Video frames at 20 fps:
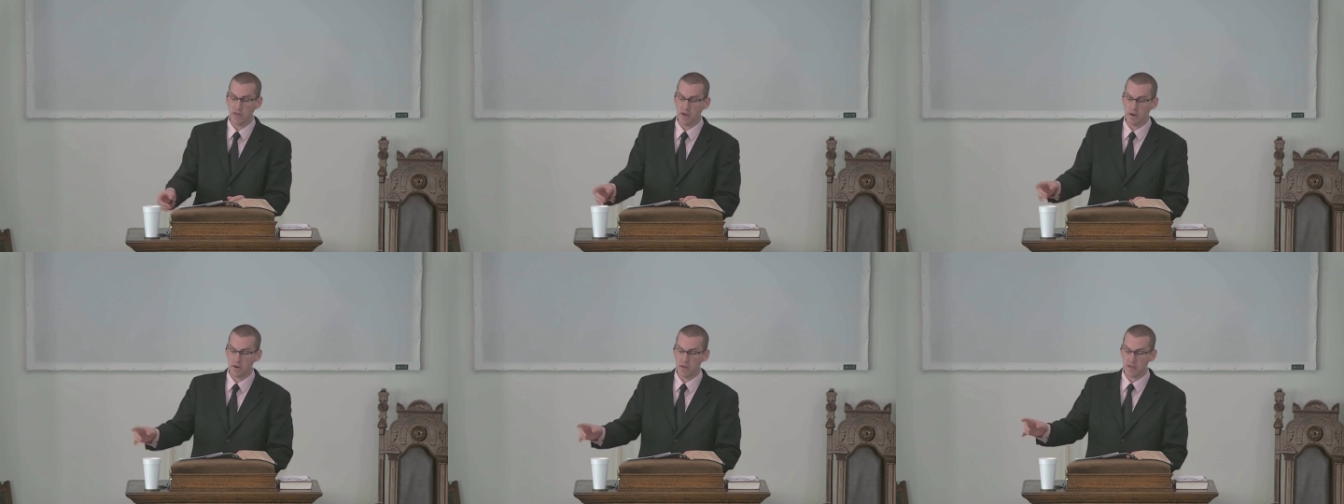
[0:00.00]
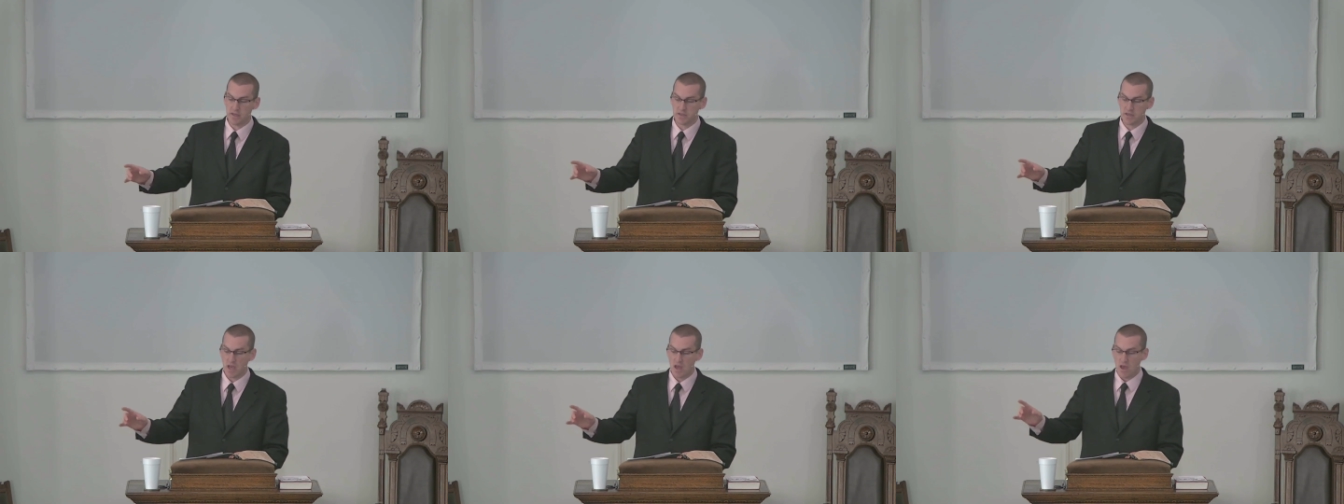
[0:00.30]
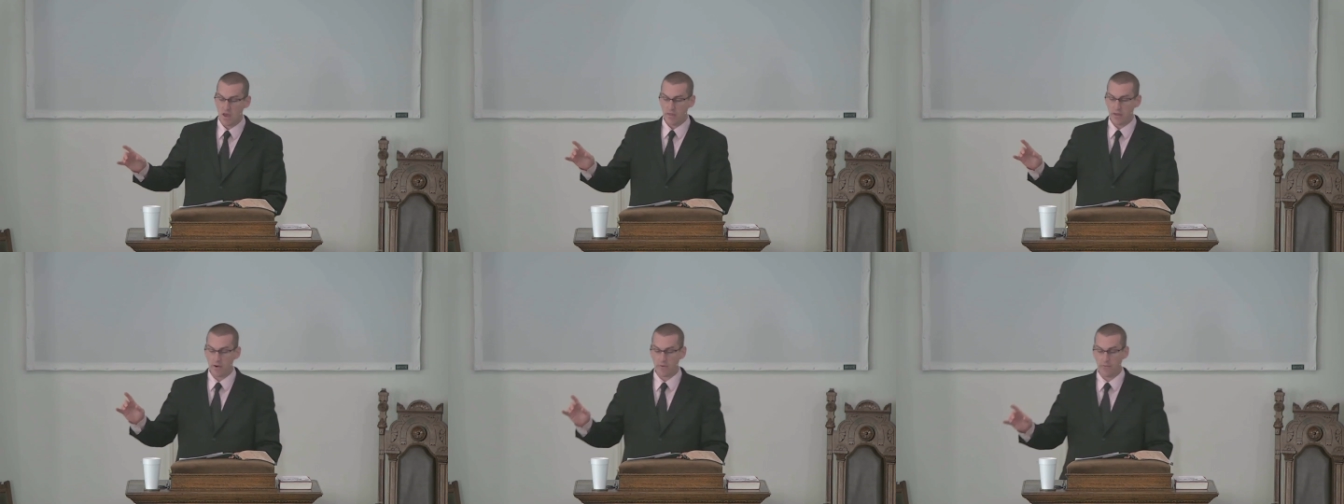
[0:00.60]
And here it is.
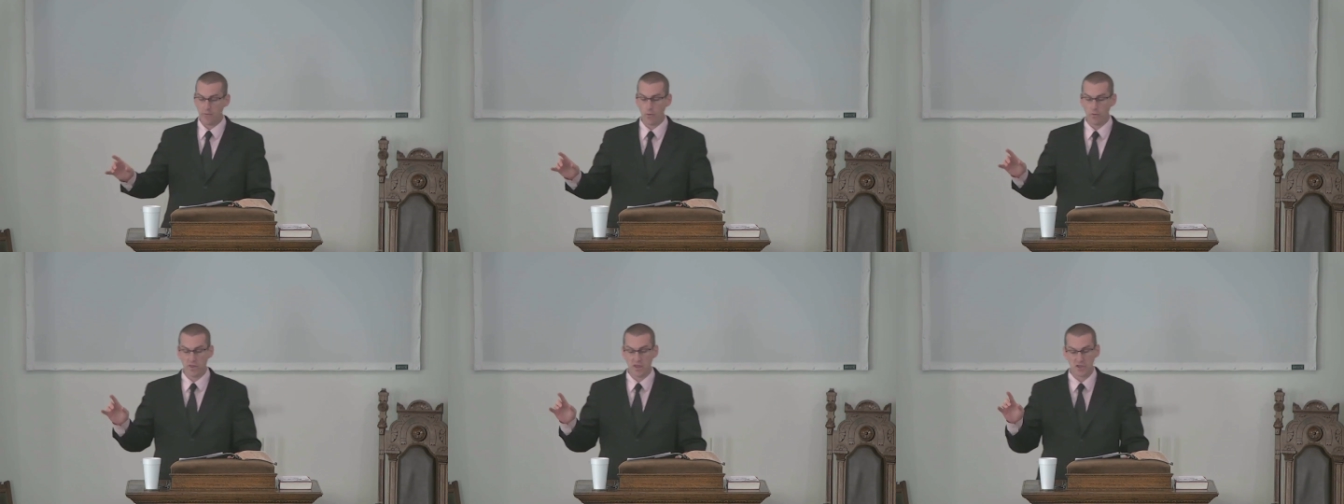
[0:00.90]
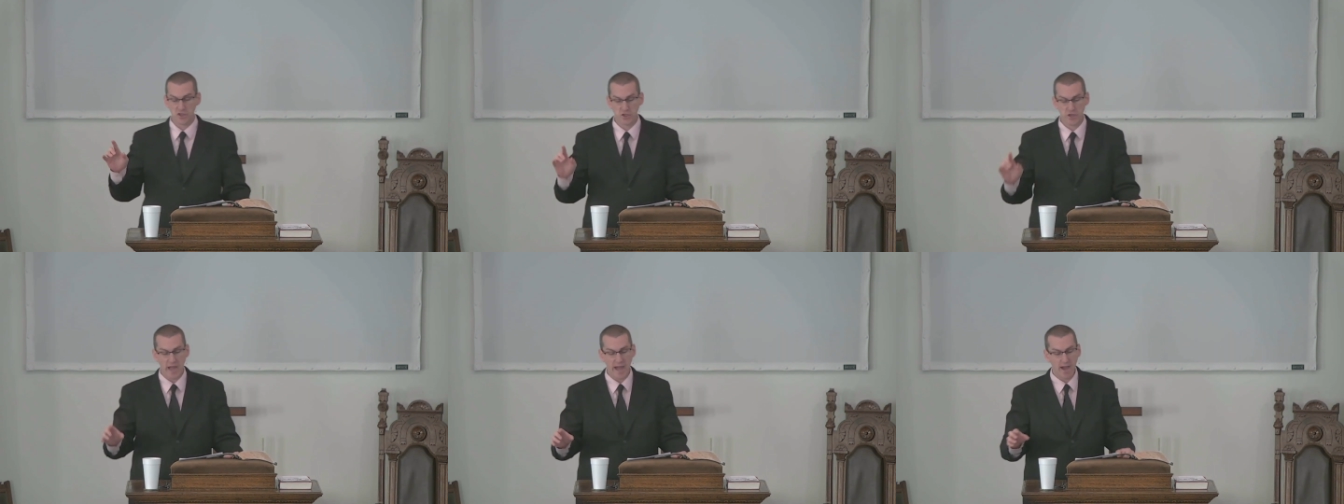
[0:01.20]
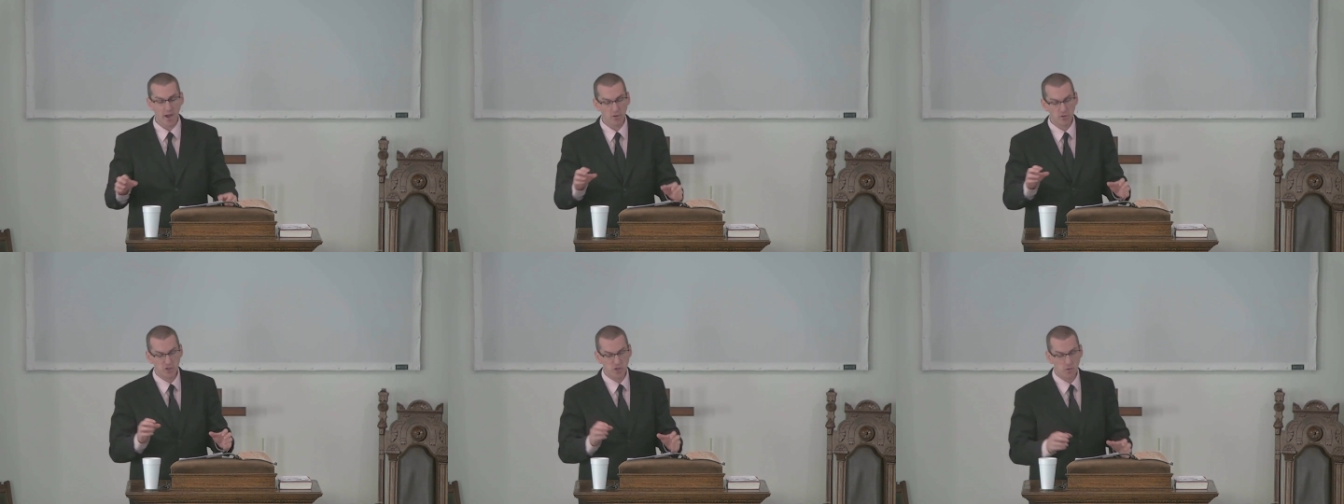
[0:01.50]
Therefore, the
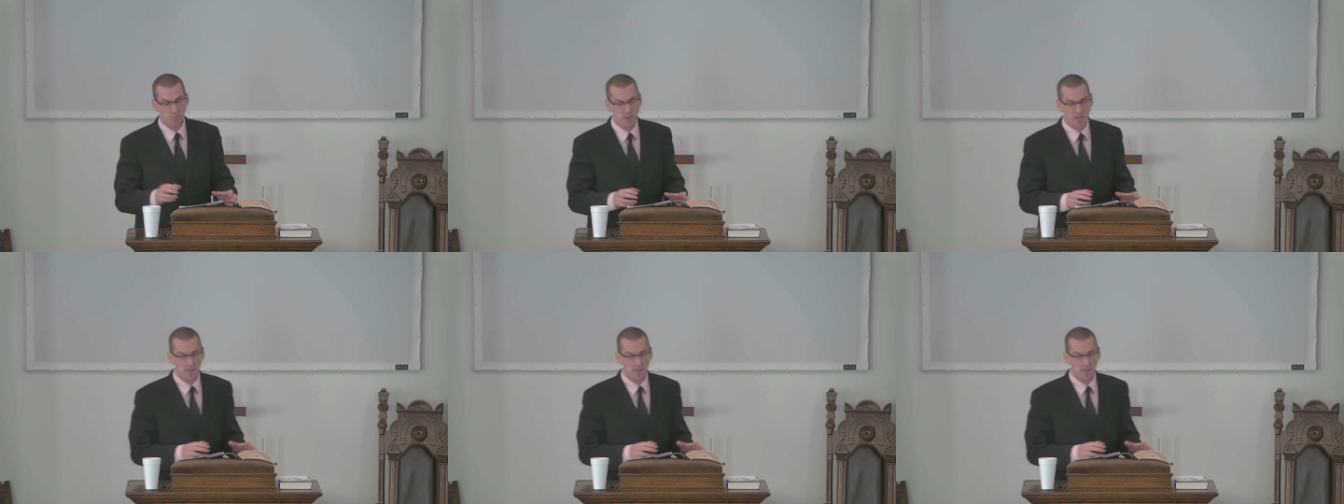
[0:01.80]
child